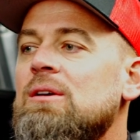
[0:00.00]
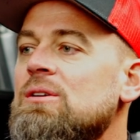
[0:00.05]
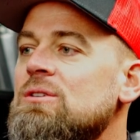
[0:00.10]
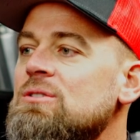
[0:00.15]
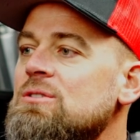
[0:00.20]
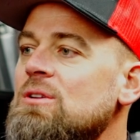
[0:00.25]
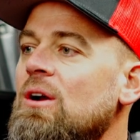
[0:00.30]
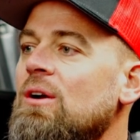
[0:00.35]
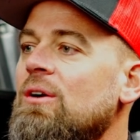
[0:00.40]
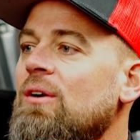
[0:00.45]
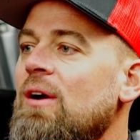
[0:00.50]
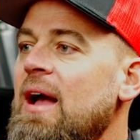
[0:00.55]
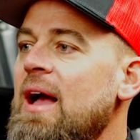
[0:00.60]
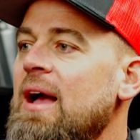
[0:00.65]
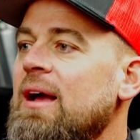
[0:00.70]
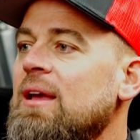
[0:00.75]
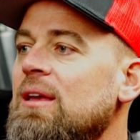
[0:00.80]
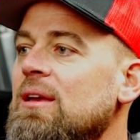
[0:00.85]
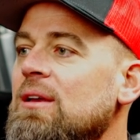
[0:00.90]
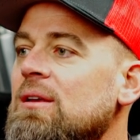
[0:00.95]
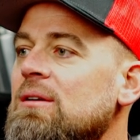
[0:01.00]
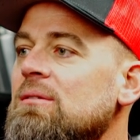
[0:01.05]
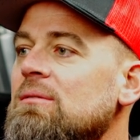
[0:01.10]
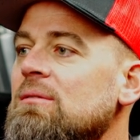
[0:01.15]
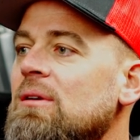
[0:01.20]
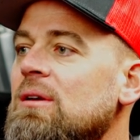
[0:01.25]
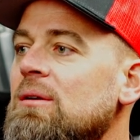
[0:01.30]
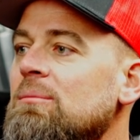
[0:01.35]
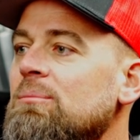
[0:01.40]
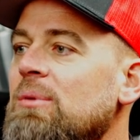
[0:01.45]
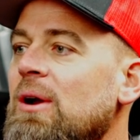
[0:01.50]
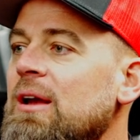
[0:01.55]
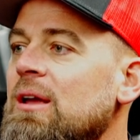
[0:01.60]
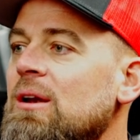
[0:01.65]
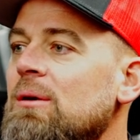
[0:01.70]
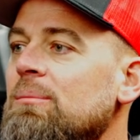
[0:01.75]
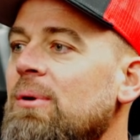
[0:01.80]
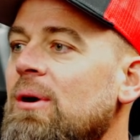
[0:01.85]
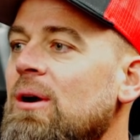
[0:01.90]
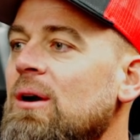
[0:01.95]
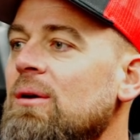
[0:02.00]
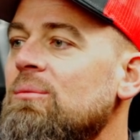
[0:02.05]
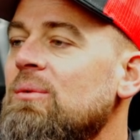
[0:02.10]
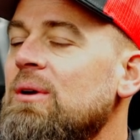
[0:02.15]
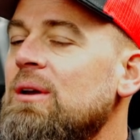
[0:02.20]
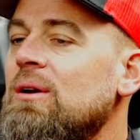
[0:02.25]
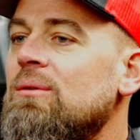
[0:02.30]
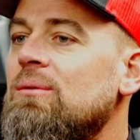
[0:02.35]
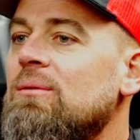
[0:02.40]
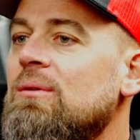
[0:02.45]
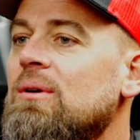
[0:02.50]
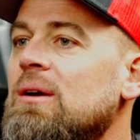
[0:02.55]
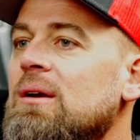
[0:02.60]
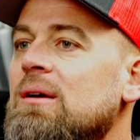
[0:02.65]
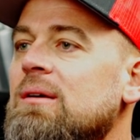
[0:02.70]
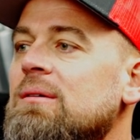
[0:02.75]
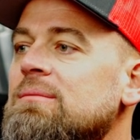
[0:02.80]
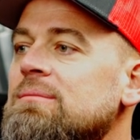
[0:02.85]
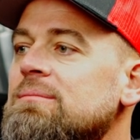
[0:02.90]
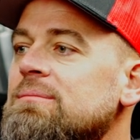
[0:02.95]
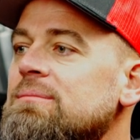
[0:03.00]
start cracking and breaking apart, we don't want to.